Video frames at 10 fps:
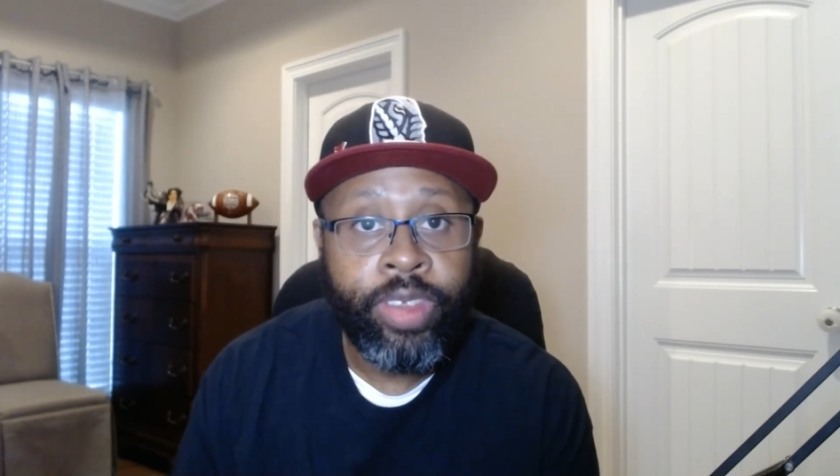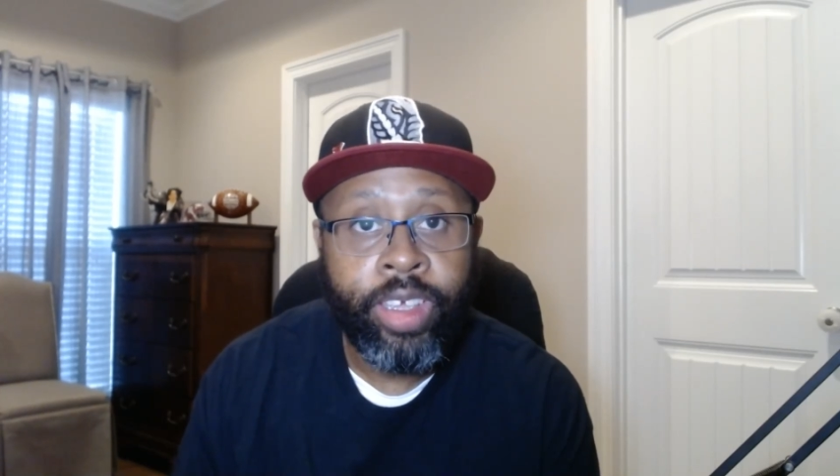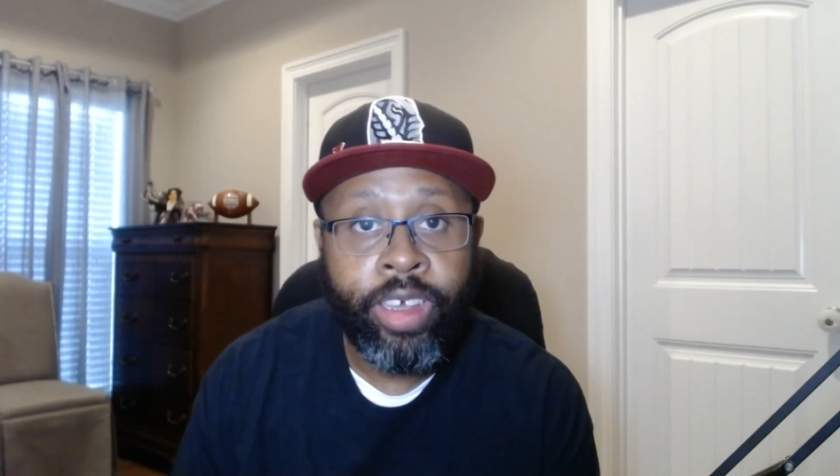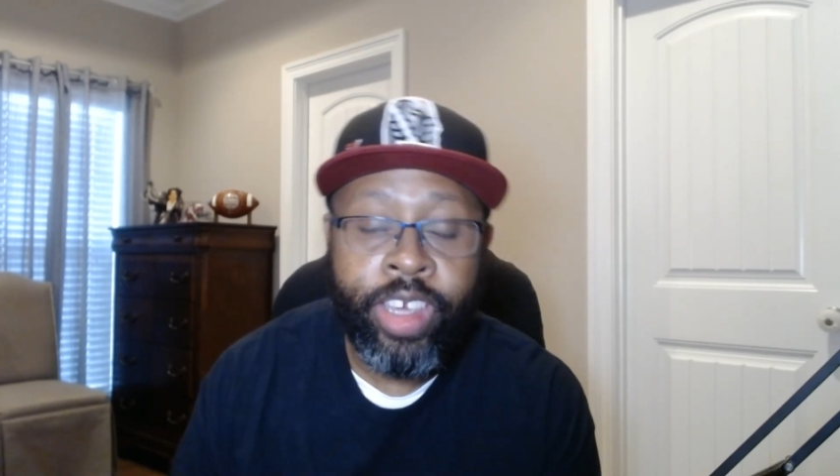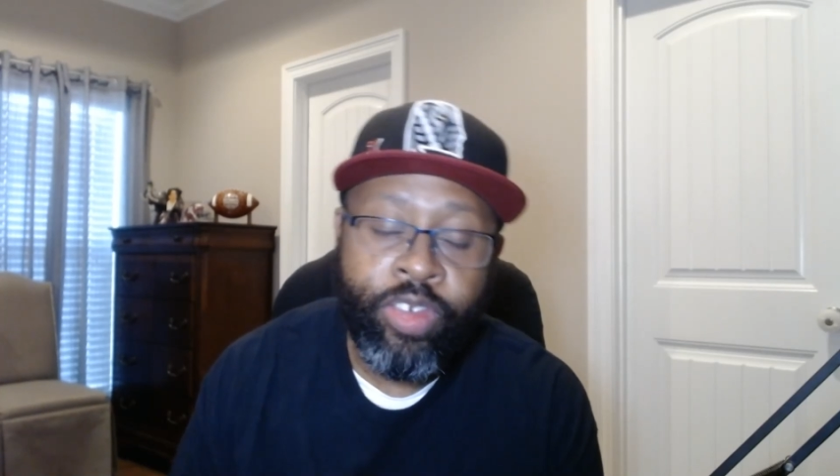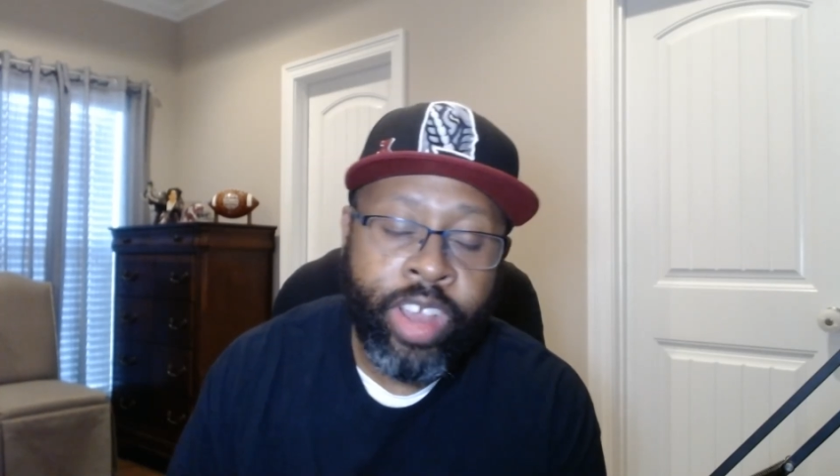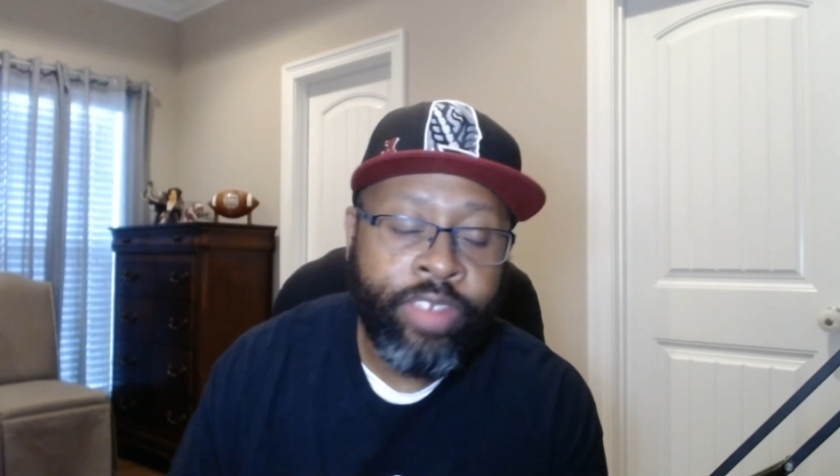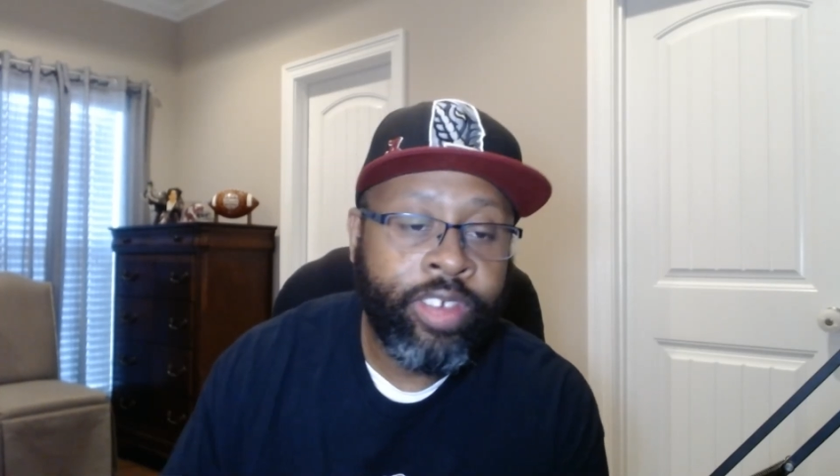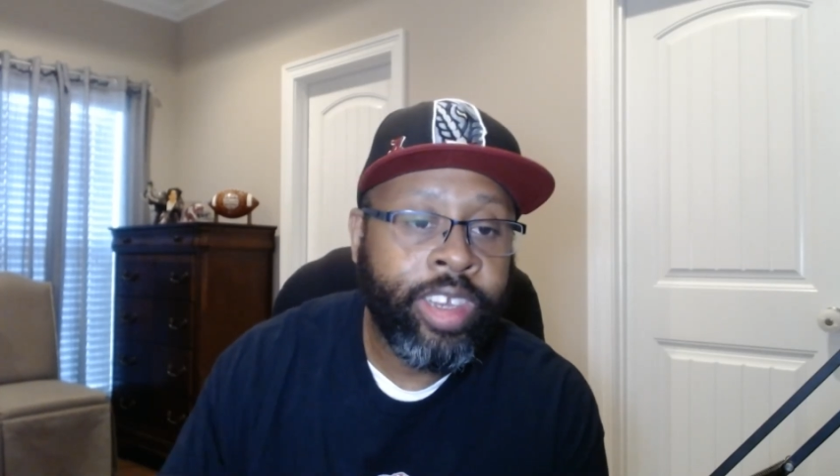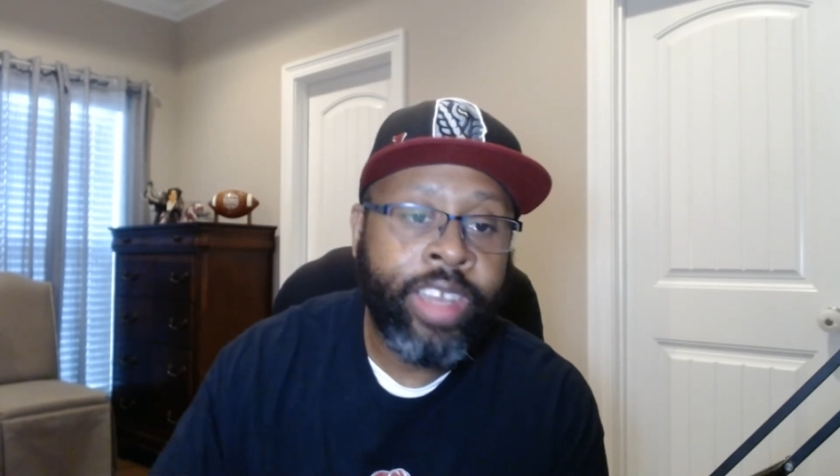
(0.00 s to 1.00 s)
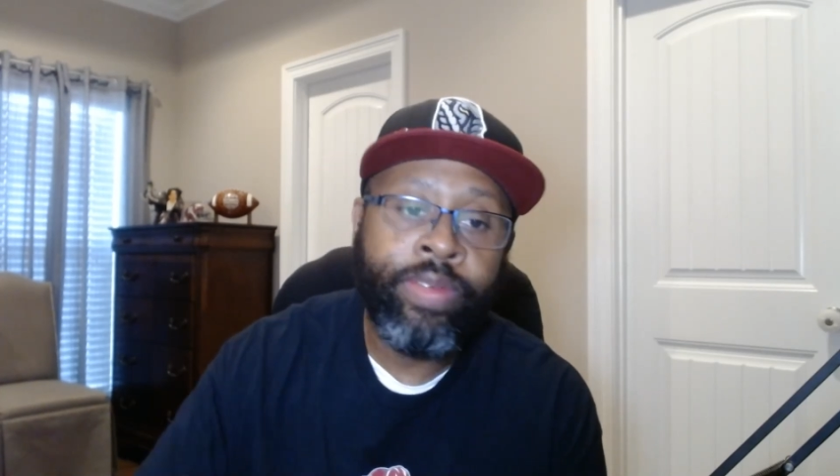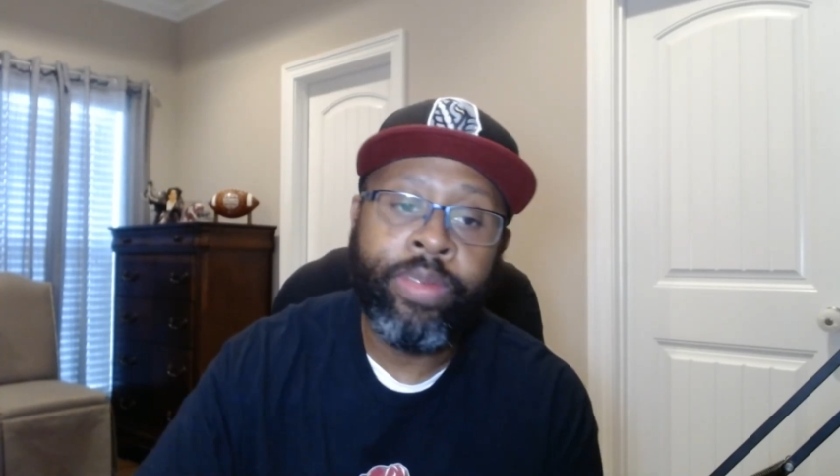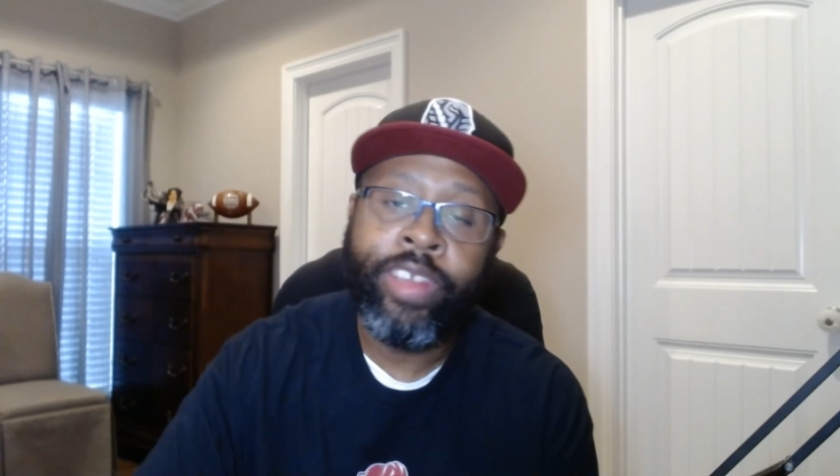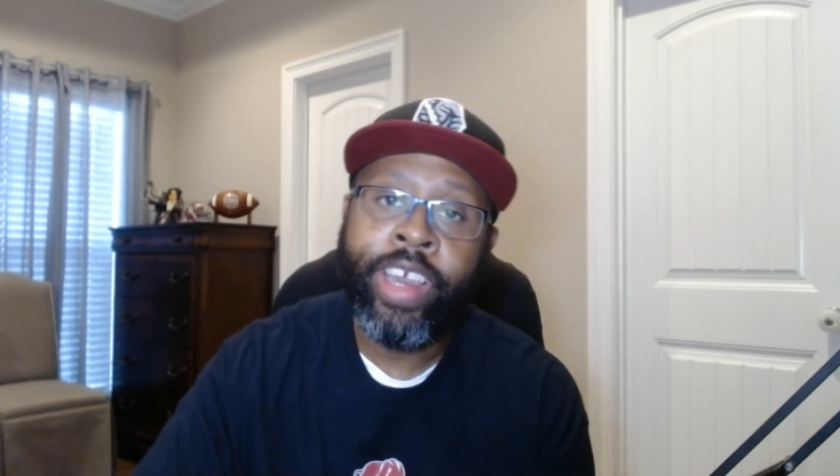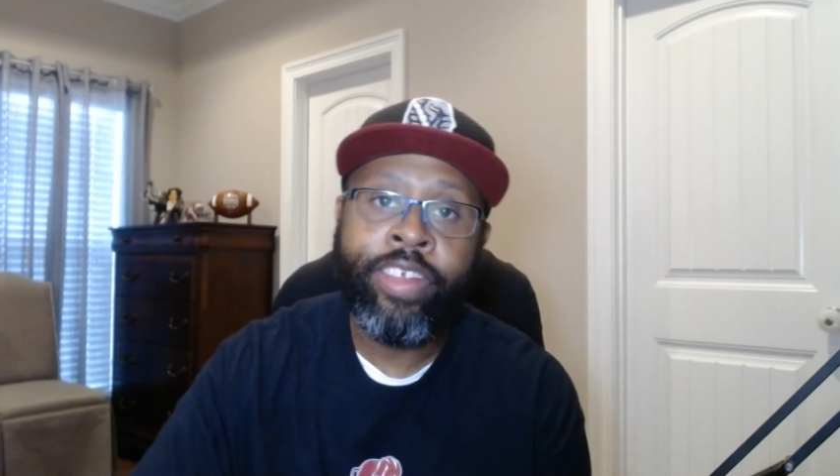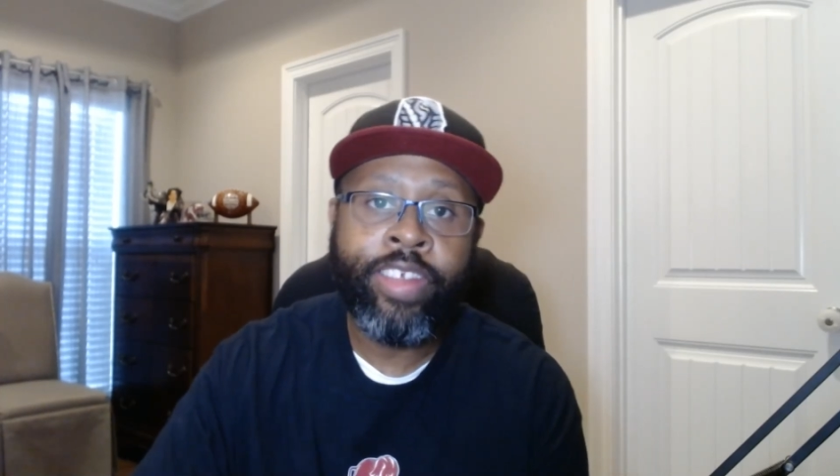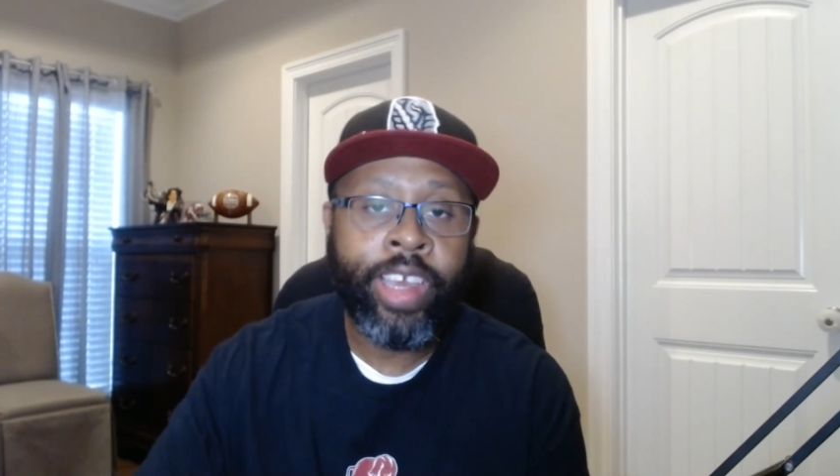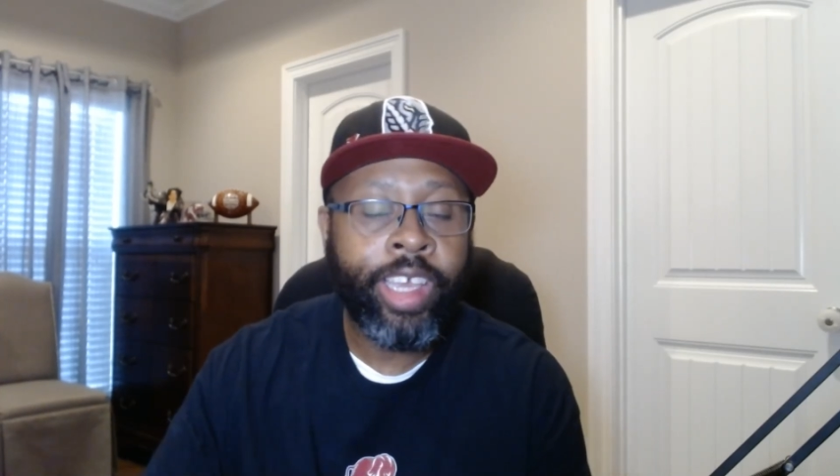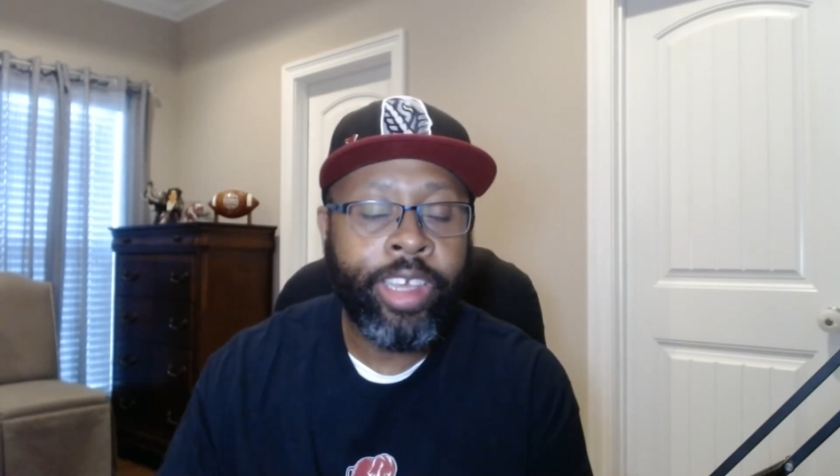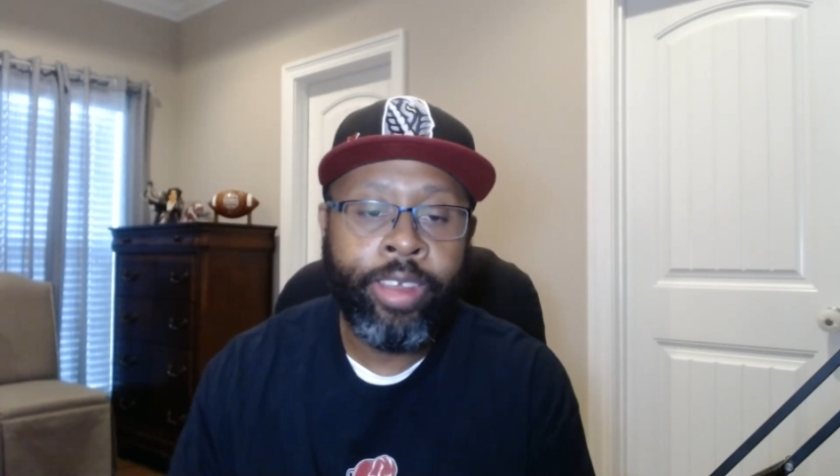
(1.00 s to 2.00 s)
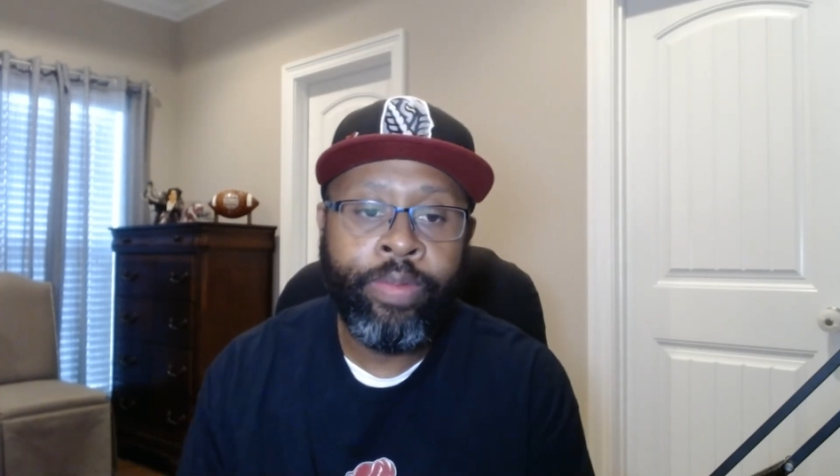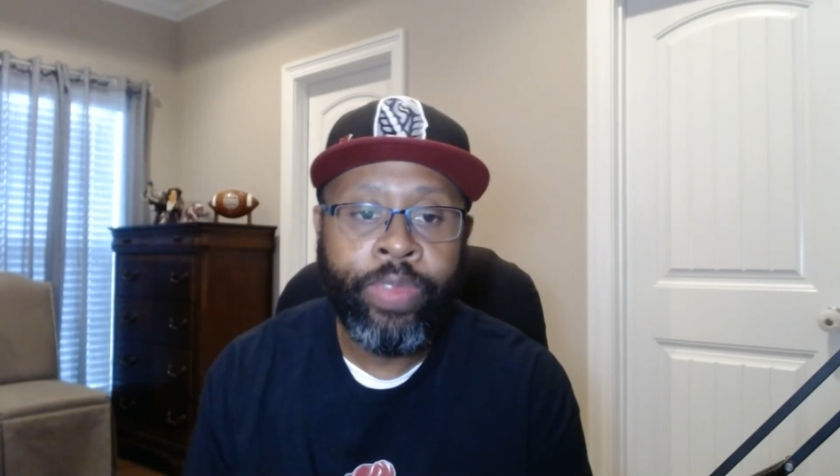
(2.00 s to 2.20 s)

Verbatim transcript: Uh, he transferred in from Texas A&M.